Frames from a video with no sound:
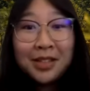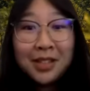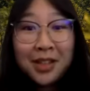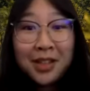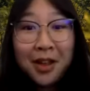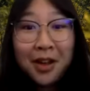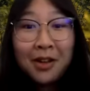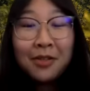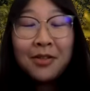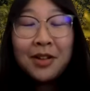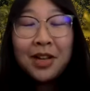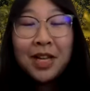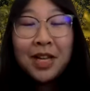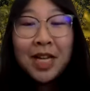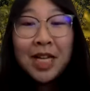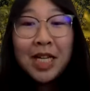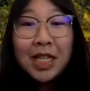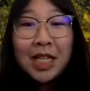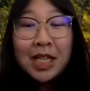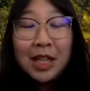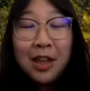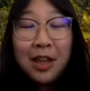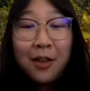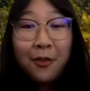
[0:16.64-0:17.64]
So,
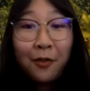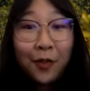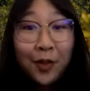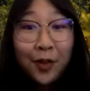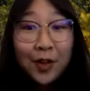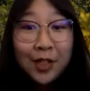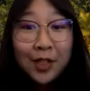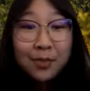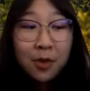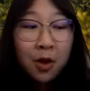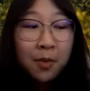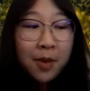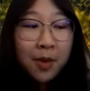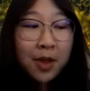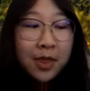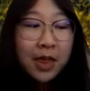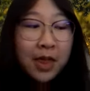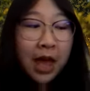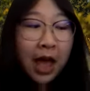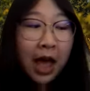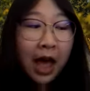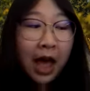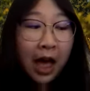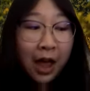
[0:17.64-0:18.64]
the first moment
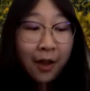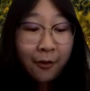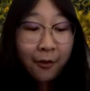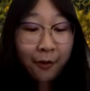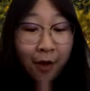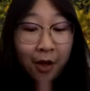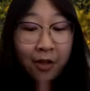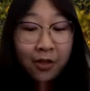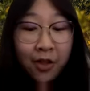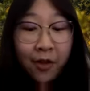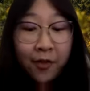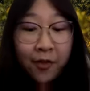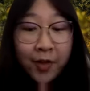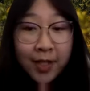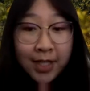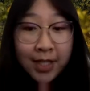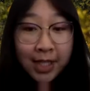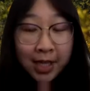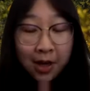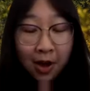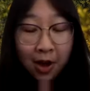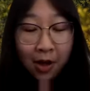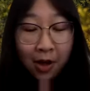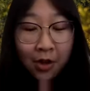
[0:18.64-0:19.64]
that I fell in love with
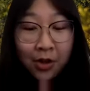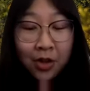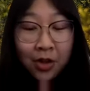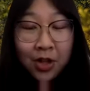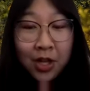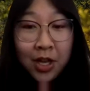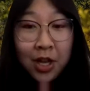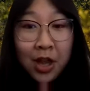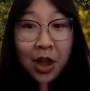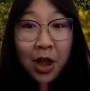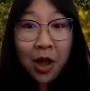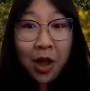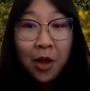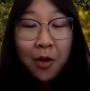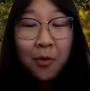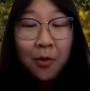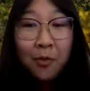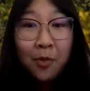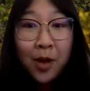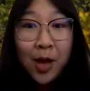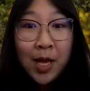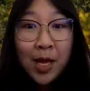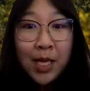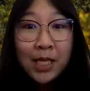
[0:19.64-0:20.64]
psychology
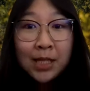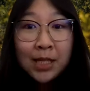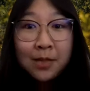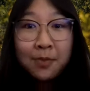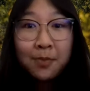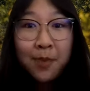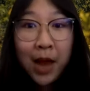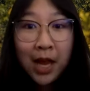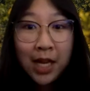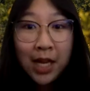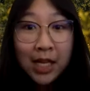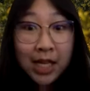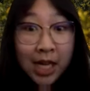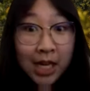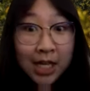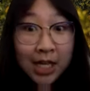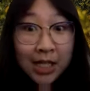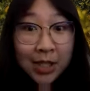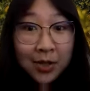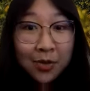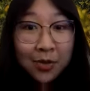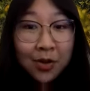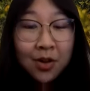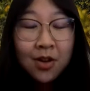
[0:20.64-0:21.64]
was back in high
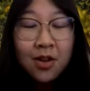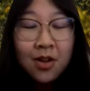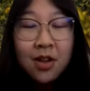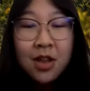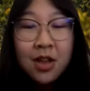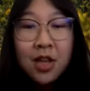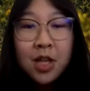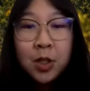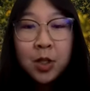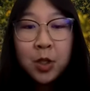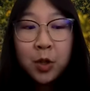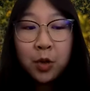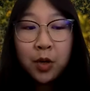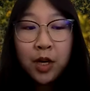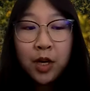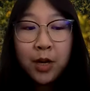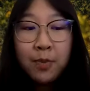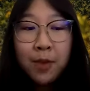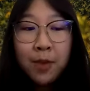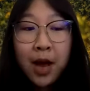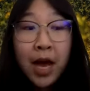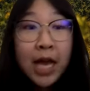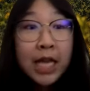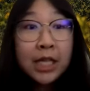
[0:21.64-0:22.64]
school
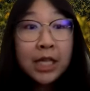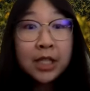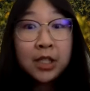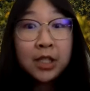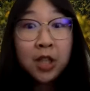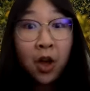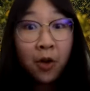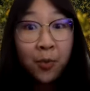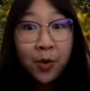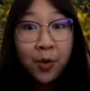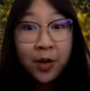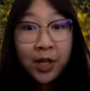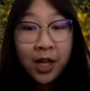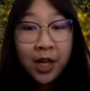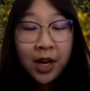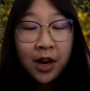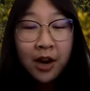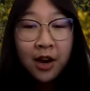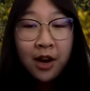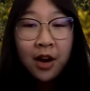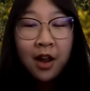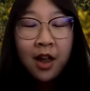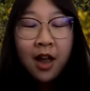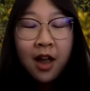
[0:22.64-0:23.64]
during my sophomore
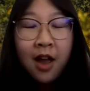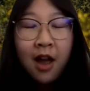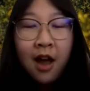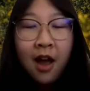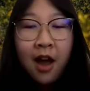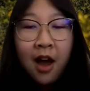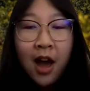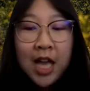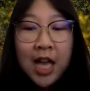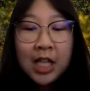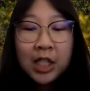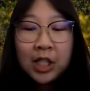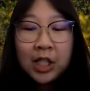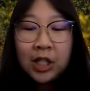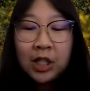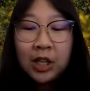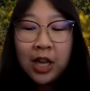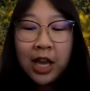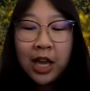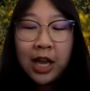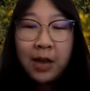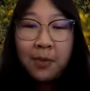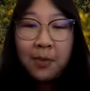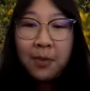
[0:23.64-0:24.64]
year. I
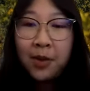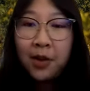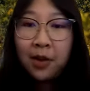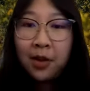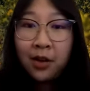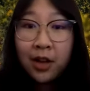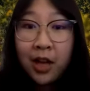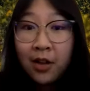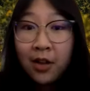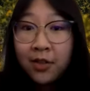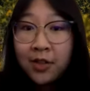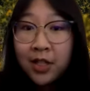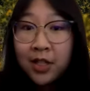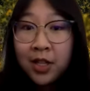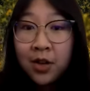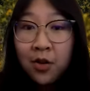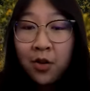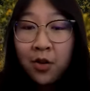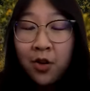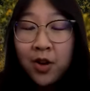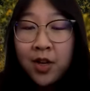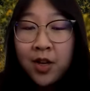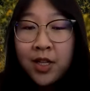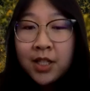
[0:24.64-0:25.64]
took a peer counseling
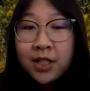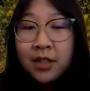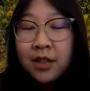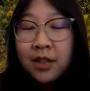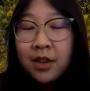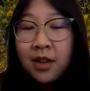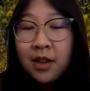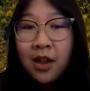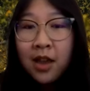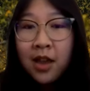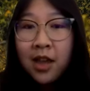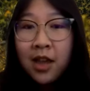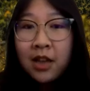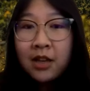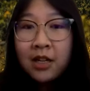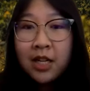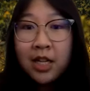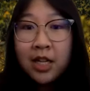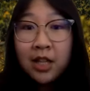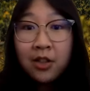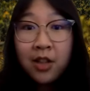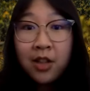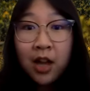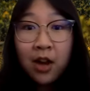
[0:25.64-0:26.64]
course, and
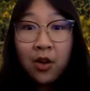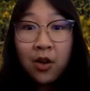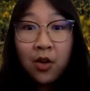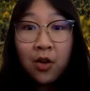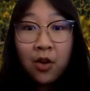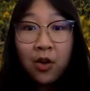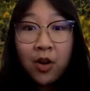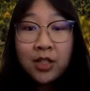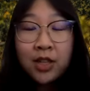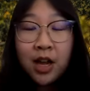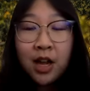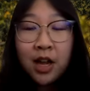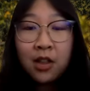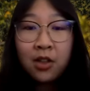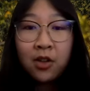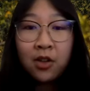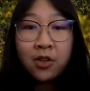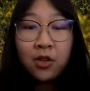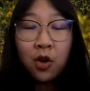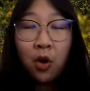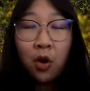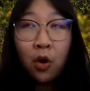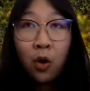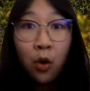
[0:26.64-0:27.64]
in that course, I
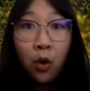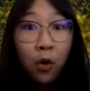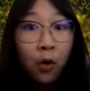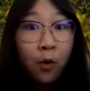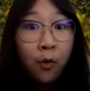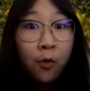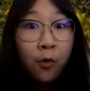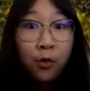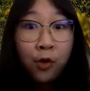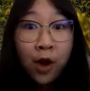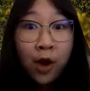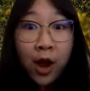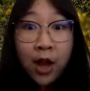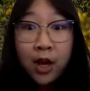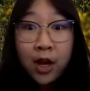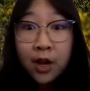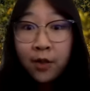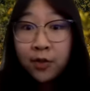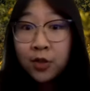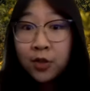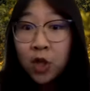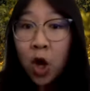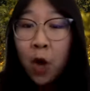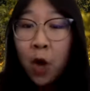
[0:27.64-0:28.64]
learned a whole
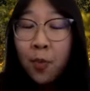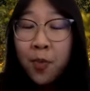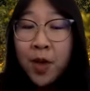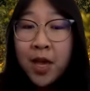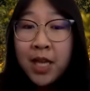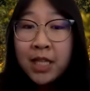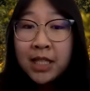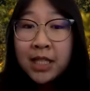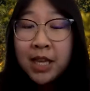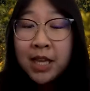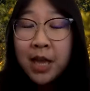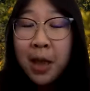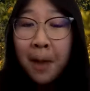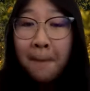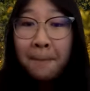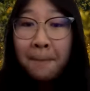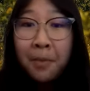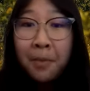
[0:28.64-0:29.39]
variety of topics